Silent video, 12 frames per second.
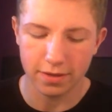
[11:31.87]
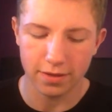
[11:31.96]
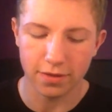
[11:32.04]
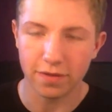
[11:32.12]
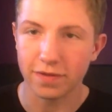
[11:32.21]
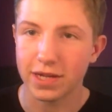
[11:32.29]

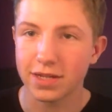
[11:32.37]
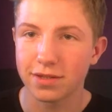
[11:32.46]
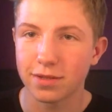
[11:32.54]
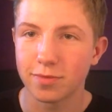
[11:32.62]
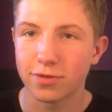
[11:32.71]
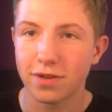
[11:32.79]
don't forget to
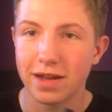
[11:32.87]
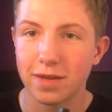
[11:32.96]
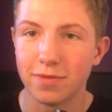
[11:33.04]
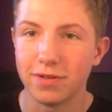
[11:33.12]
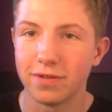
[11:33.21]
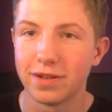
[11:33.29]
subscribe.
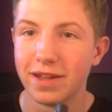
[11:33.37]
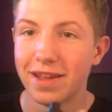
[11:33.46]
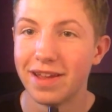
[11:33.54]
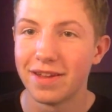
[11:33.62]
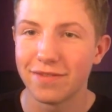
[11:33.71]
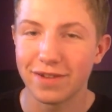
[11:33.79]
And
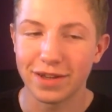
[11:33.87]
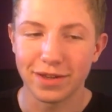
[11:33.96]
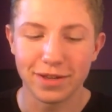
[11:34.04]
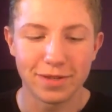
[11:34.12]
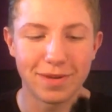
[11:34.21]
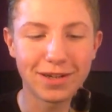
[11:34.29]
thank you
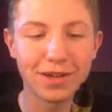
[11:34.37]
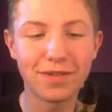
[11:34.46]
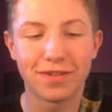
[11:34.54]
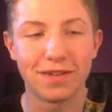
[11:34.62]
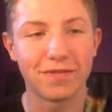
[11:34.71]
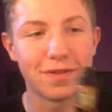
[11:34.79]
to my
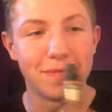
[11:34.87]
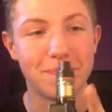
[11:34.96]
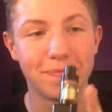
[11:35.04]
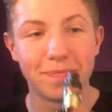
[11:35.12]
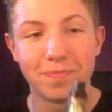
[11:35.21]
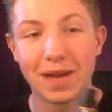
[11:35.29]
girlfriend for
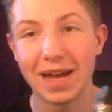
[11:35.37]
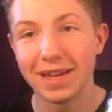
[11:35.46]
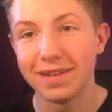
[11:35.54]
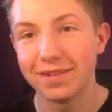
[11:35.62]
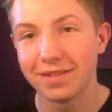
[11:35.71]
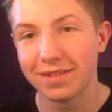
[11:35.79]

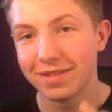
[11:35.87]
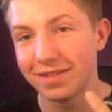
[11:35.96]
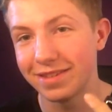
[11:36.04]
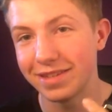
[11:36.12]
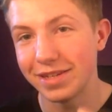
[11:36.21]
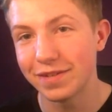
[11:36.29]
buying
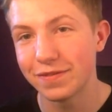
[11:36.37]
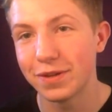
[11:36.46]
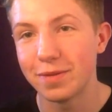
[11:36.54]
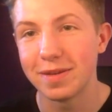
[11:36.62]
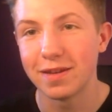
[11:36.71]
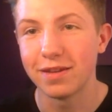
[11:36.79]
this for
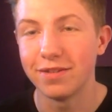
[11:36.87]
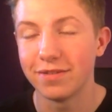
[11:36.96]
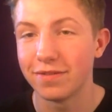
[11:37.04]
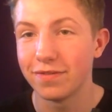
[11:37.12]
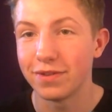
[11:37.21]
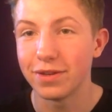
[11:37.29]
me, and
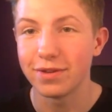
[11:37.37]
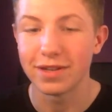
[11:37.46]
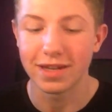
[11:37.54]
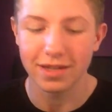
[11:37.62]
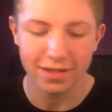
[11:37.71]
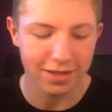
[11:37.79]
for you
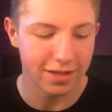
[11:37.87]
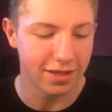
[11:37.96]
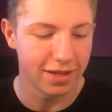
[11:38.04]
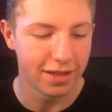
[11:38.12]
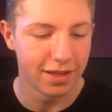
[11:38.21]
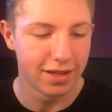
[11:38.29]
guys to
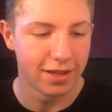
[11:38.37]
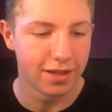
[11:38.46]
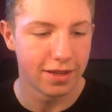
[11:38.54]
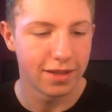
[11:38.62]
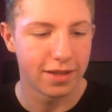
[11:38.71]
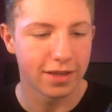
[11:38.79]

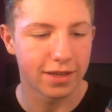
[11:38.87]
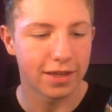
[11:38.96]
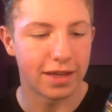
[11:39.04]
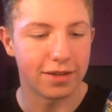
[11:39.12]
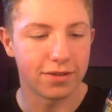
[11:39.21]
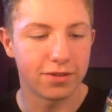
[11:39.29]

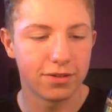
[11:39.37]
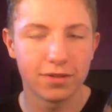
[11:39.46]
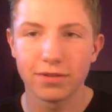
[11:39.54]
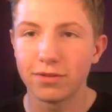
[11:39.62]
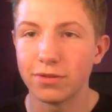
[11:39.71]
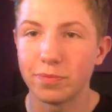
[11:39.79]
get a
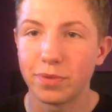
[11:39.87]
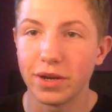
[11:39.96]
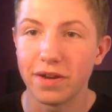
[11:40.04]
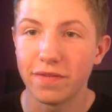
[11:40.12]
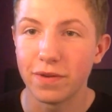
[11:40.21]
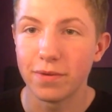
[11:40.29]
good point
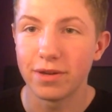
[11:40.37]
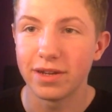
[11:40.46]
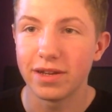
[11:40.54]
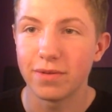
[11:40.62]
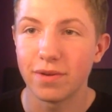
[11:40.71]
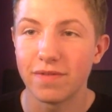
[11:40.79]
of view on
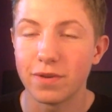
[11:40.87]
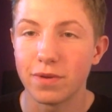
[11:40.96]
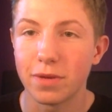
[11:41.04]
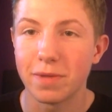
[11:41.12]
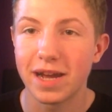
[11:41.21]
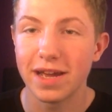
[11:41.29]
it, whether you want
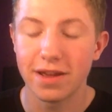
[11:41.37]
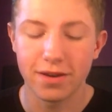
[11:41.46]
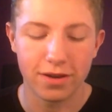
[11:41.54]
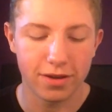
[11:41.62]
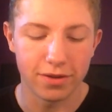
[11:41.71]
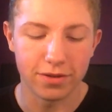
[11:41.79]
to buy it or
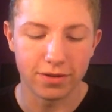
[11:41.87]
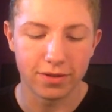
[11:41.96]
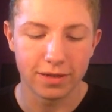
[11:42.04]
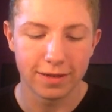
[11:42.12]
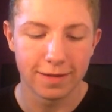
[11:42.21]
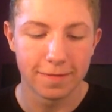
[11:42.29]
not. And
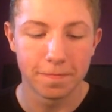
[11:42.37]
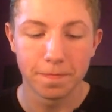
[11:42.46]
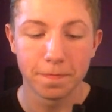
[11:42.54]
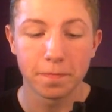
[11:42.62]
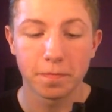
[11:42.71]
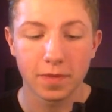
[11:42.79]

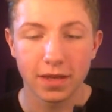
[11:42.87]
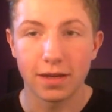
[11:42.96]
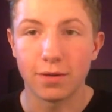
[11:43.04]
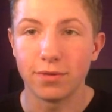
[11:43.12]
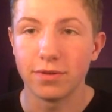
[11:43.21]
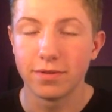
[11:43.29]
I
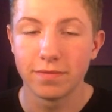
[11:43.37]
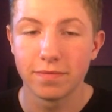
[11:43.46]
would